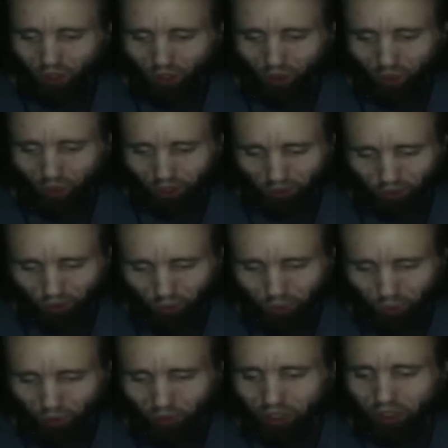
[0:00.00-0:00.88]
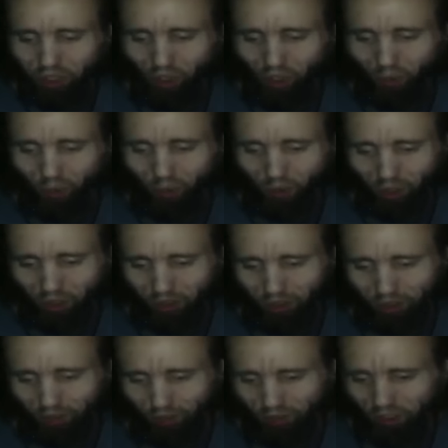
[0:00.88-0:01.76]
Like, you really don't
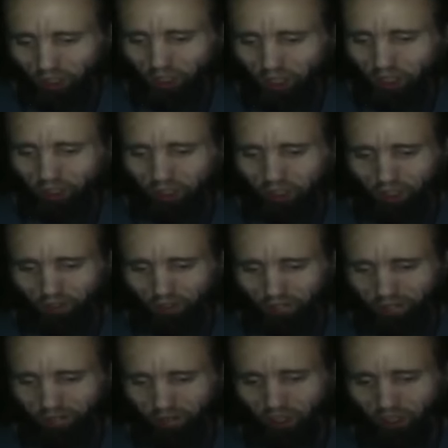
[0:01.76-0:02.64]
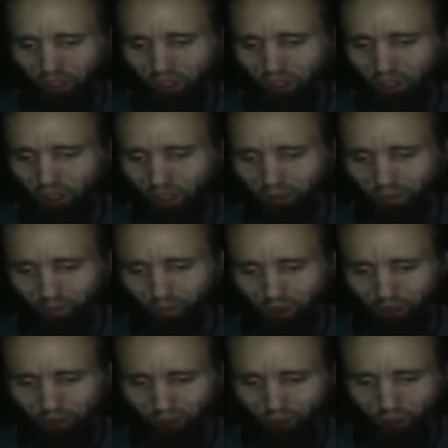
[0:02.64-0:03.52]
understand the extent of
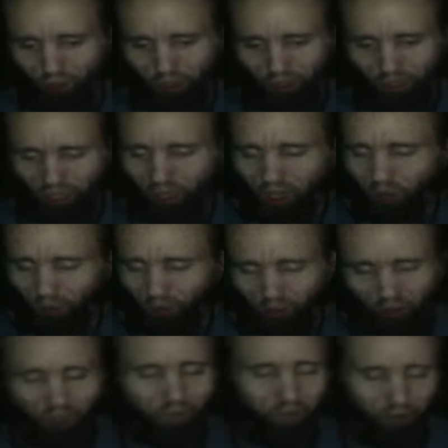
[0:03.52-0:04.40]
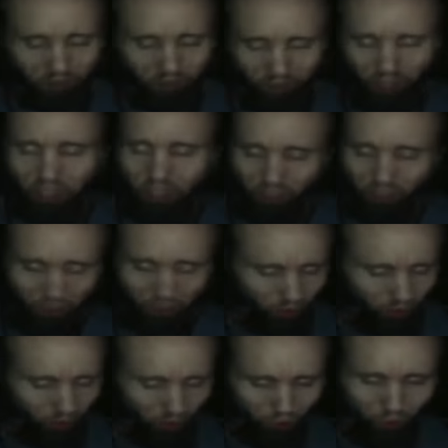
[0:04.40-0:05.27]
what you're doing, how good of a thing
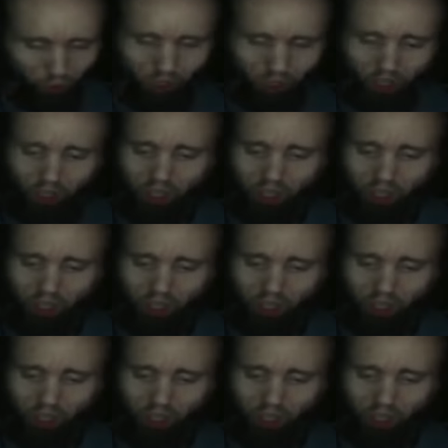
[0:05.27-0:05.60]
you're doing.